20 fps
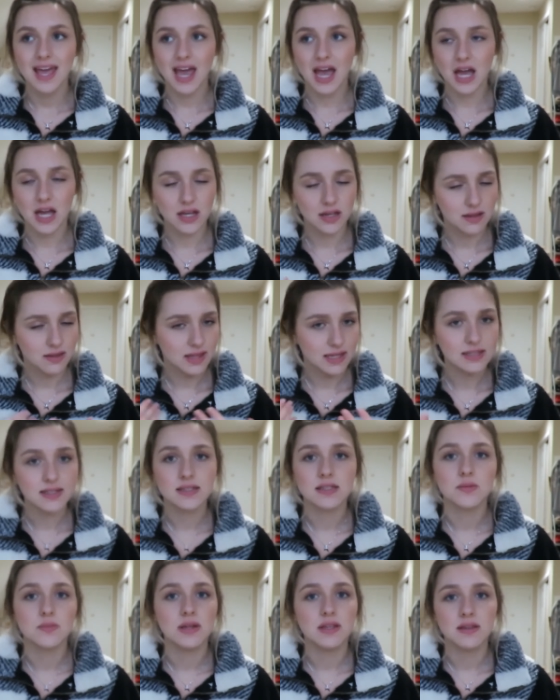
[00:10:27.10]
And that
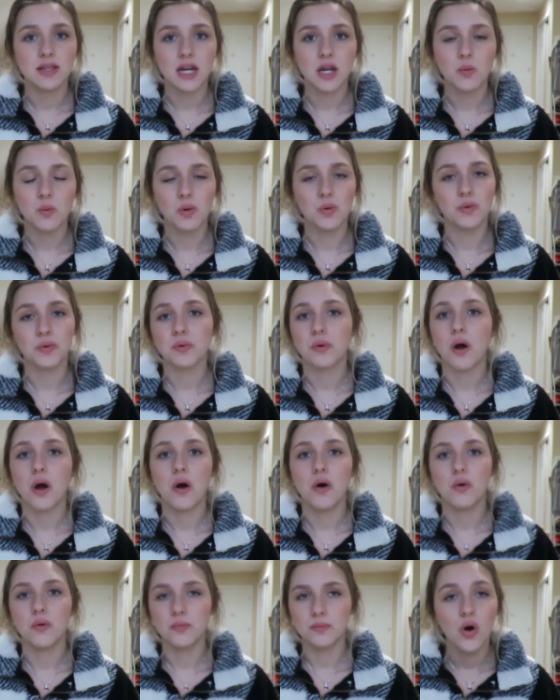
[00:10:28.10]
doesn't mean that I won't
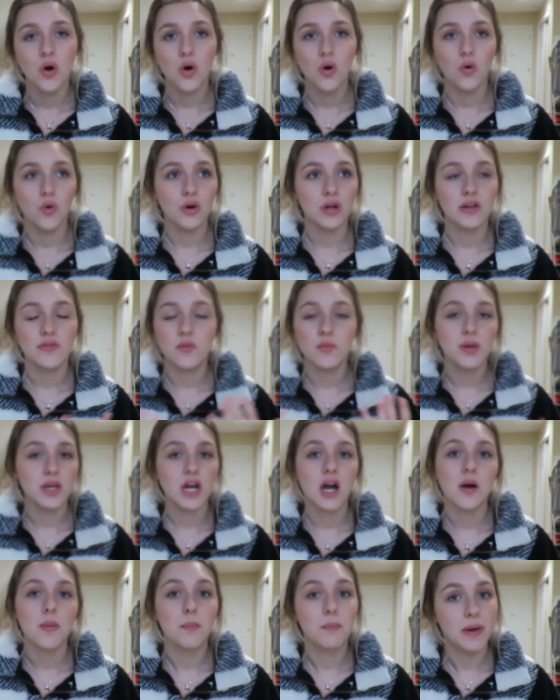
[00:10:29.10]
grow or even
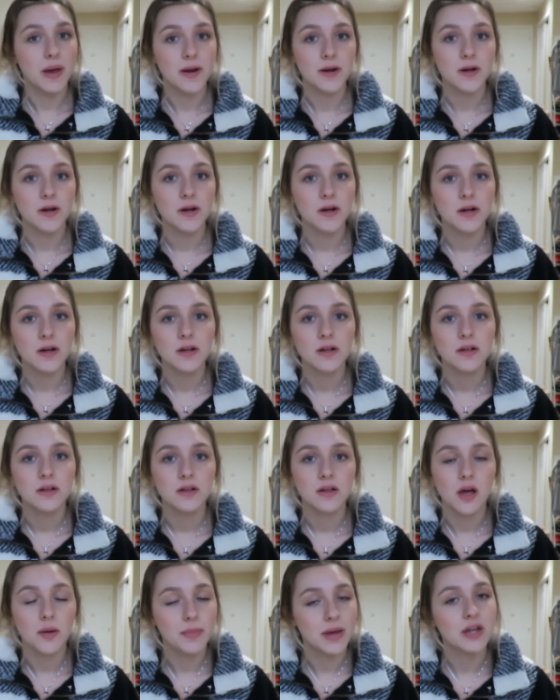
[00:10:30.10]
become better
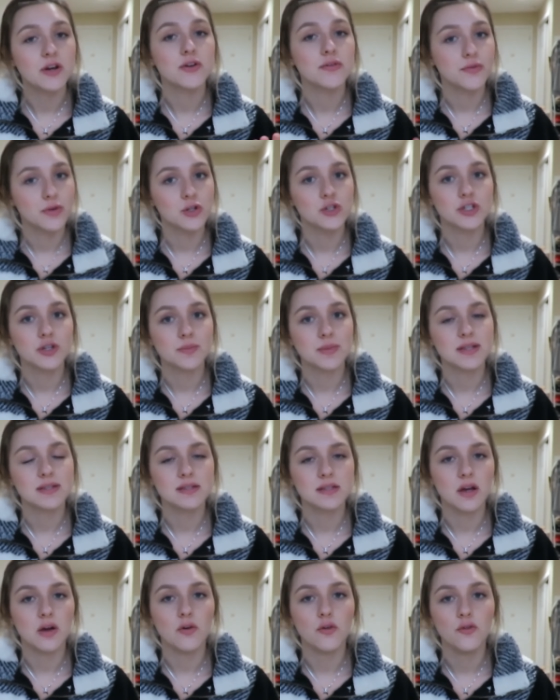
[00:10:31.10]
a better version of
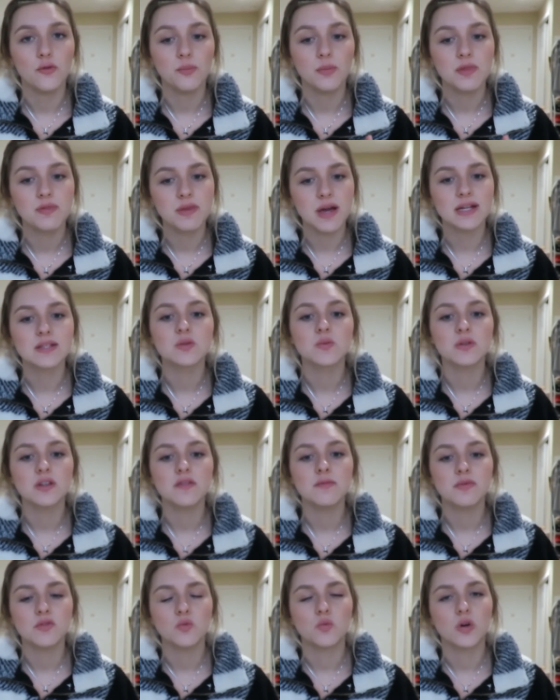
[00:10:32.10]
myself, but that's what
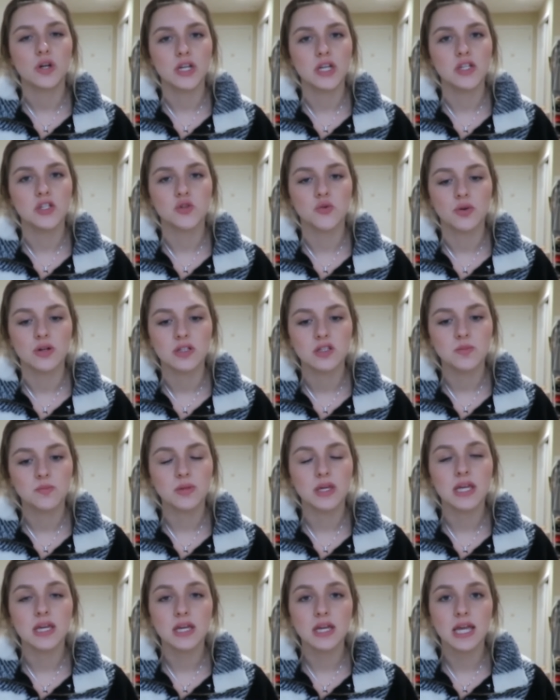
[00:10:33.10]
I've been working towards
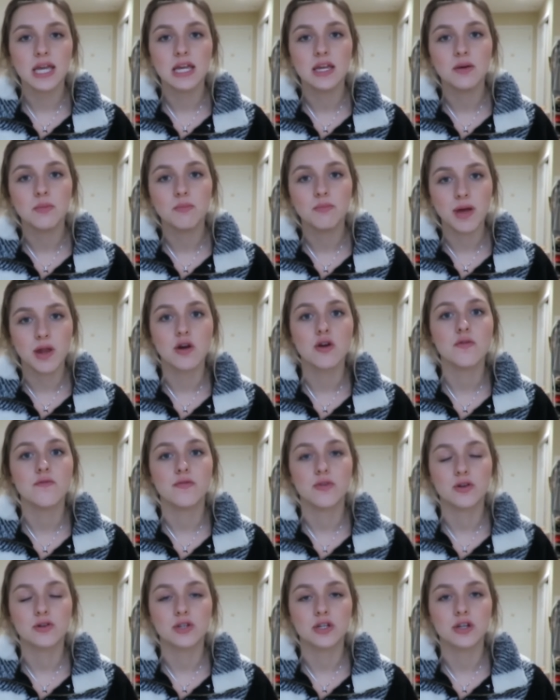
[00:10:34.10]
being a better
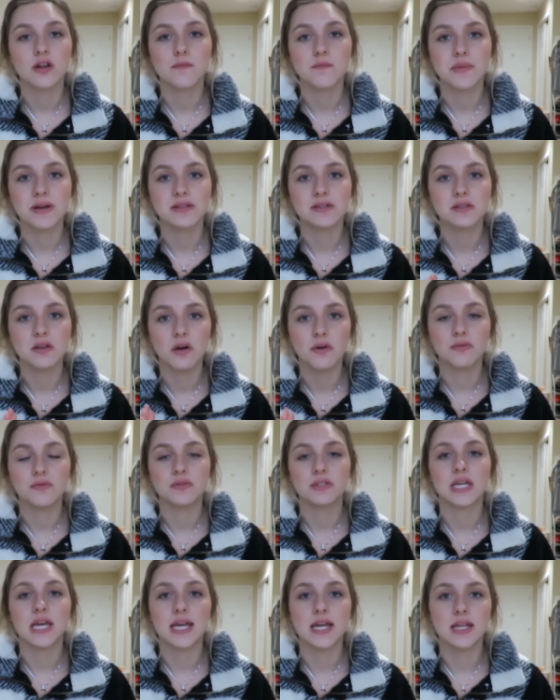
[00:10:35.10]
version of myself
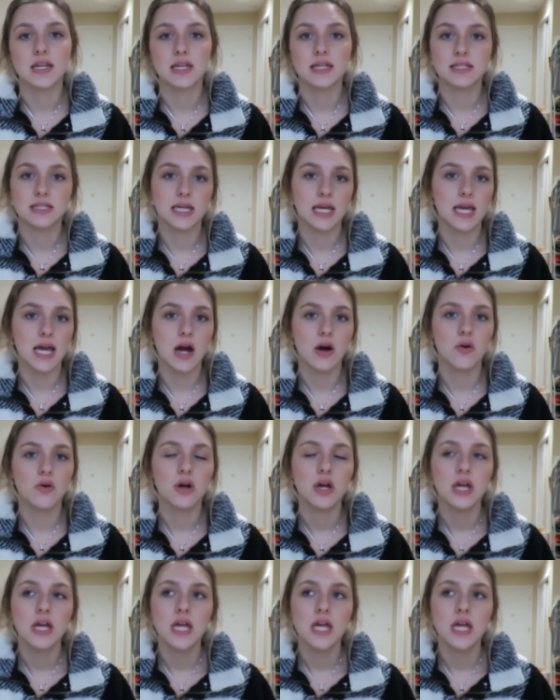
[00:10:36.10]
day in and day out.